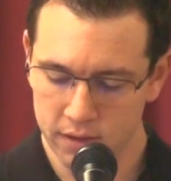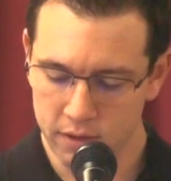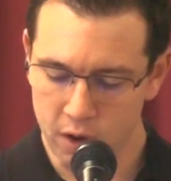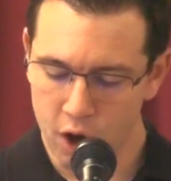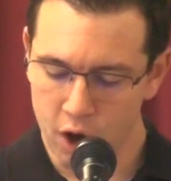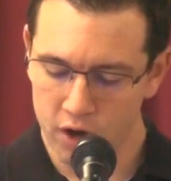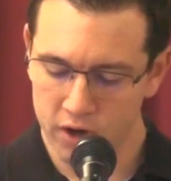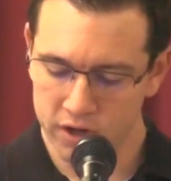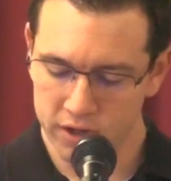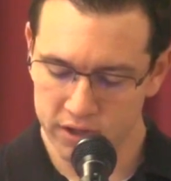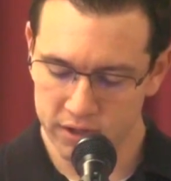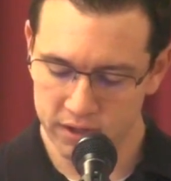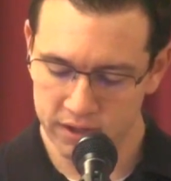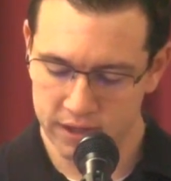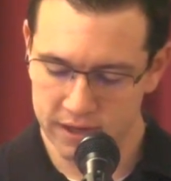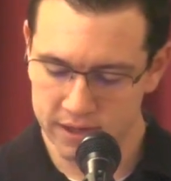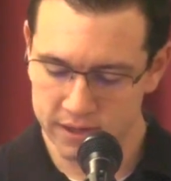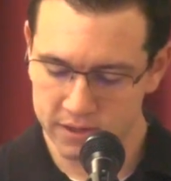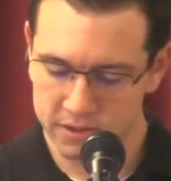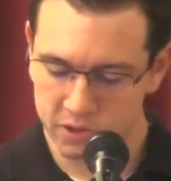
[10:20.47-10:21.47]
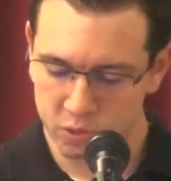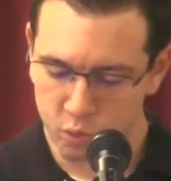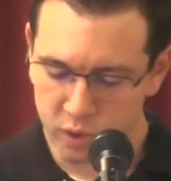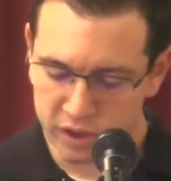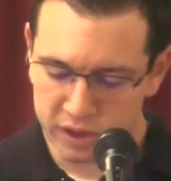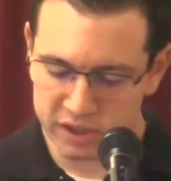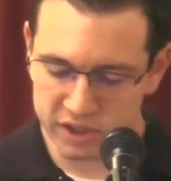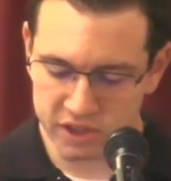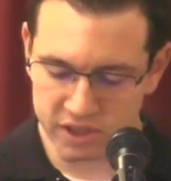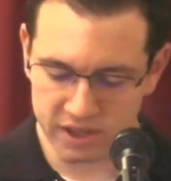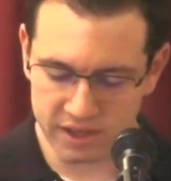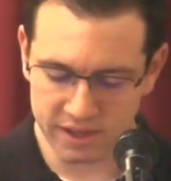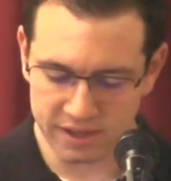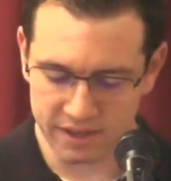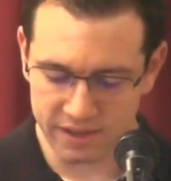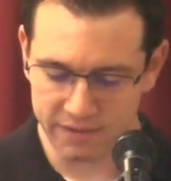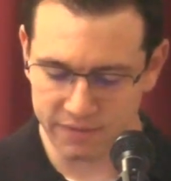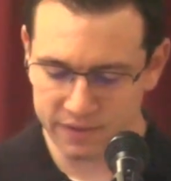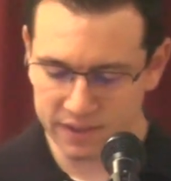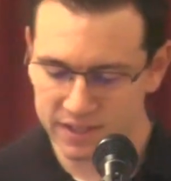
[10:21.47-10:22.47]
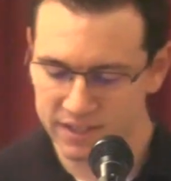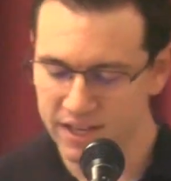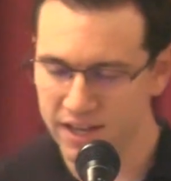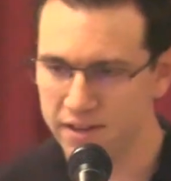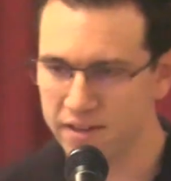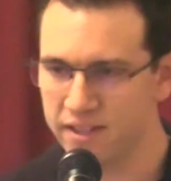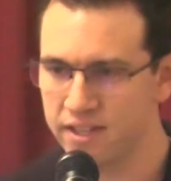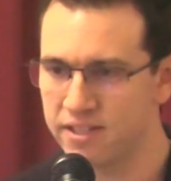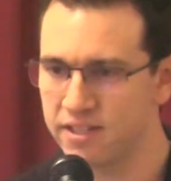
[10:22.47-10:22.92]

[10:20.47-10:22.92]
hard and willing to, if he said,